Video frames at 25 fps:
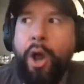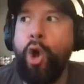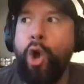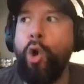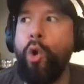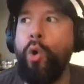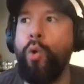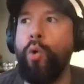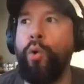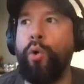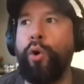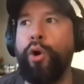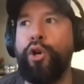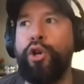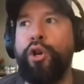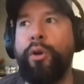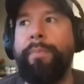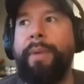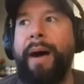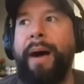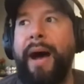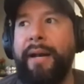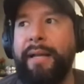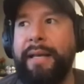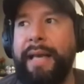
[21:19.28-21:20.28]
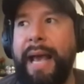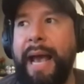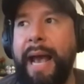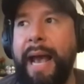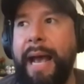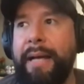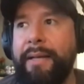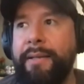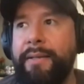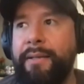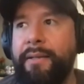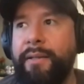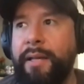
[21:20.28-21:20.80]
or your
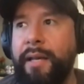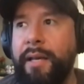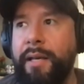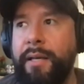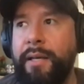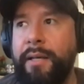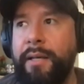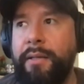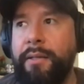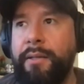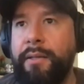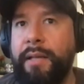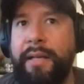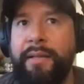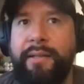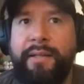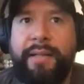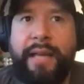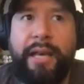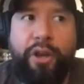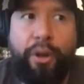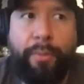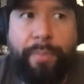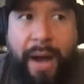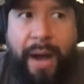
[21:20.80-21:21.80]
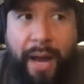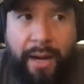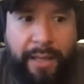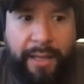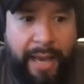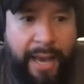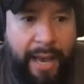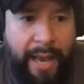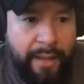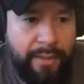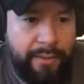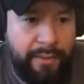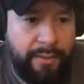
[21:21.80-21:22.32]
podcast is, let's say your
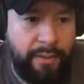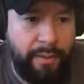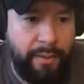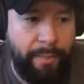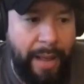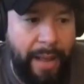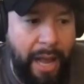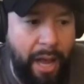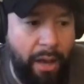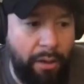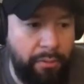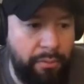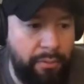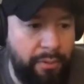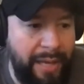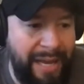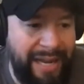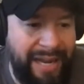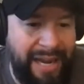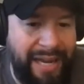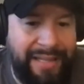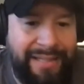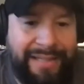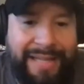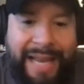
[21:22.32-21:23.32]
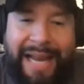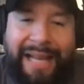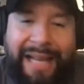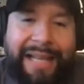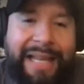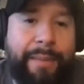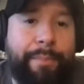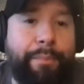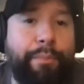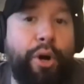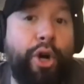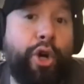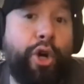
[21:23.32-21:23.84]
podcast is about like a
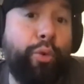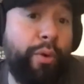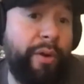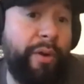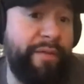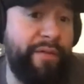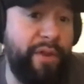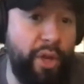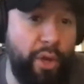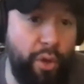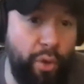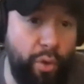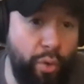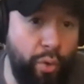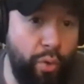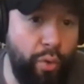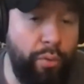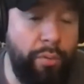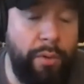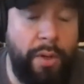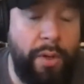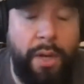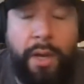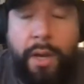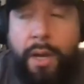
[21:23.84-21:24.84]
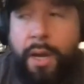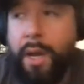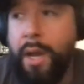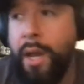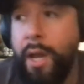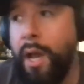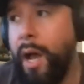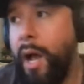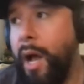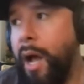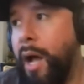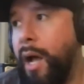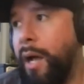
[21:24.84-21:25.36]
daily book review,
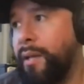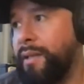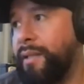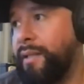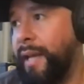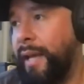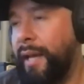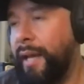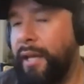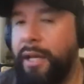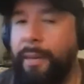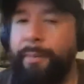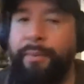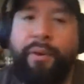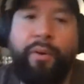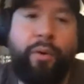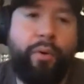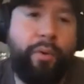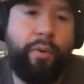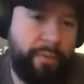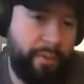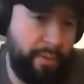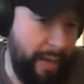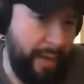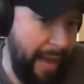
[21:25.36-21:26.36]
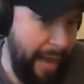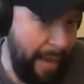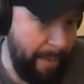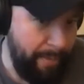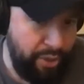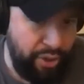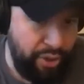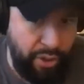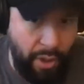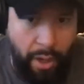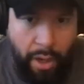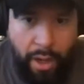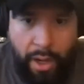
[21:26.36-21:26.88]
signing up to
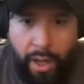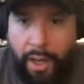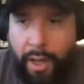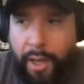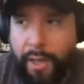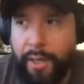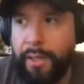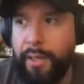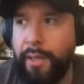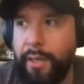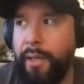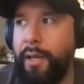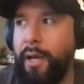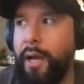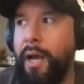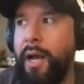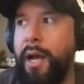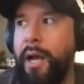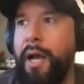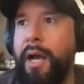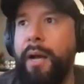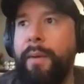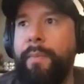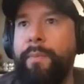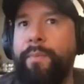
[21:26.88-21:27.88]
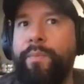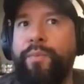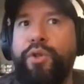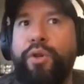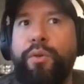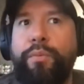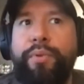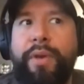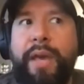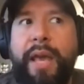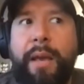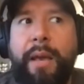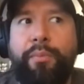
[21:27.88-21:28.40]
Amazon to
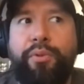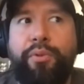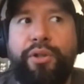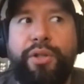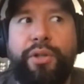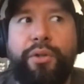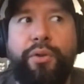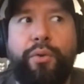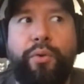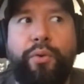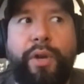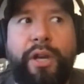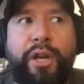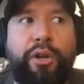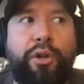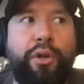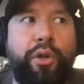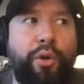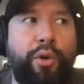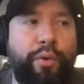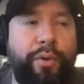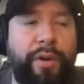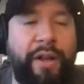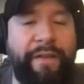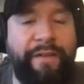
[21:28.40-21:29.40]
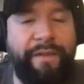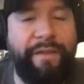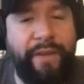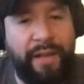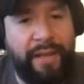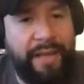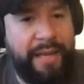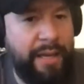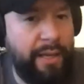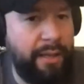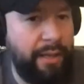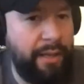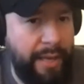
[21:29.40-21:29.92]
be able to include
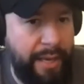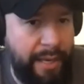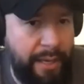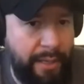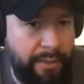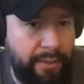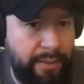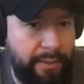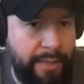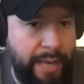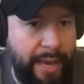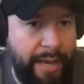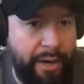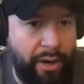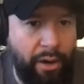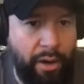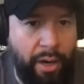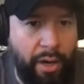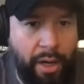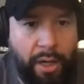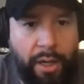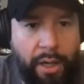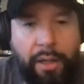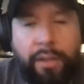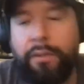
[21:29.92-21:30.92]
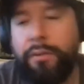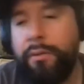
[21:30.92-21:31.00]
affiliate links that are